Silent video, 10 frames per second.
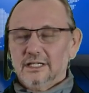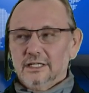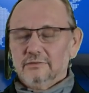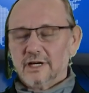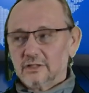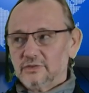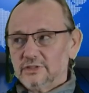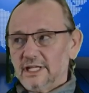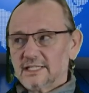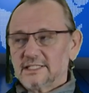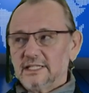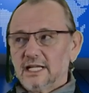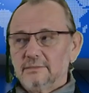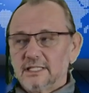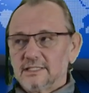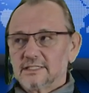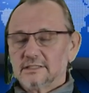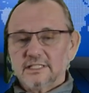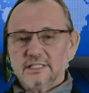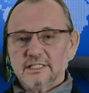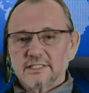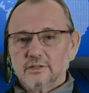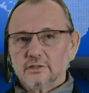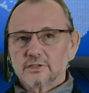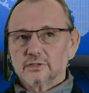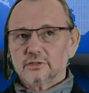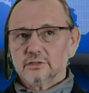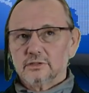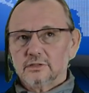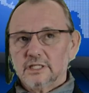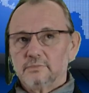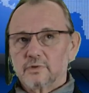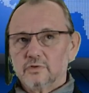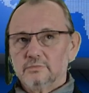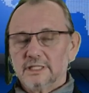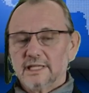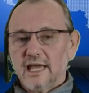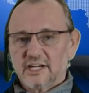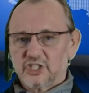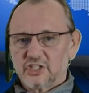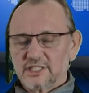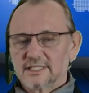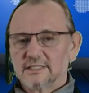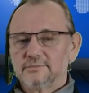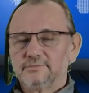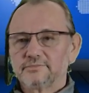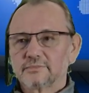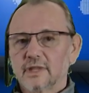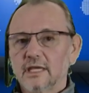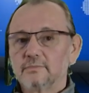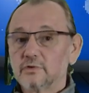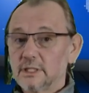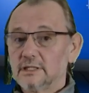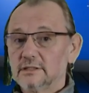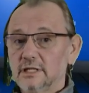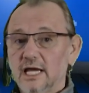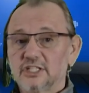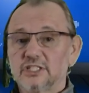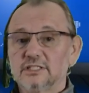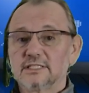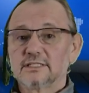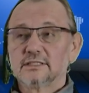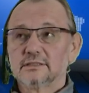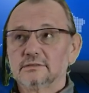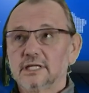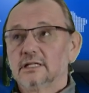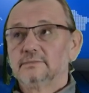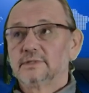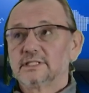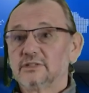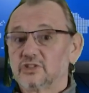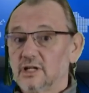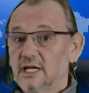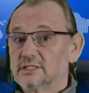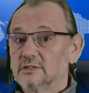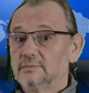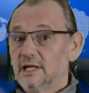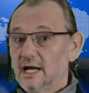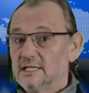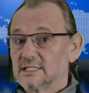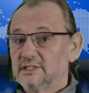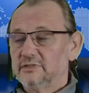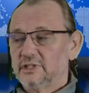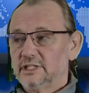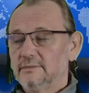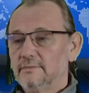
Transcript: One of the next key elements is also improvement actions. Improvement actions help centralize compliance activity.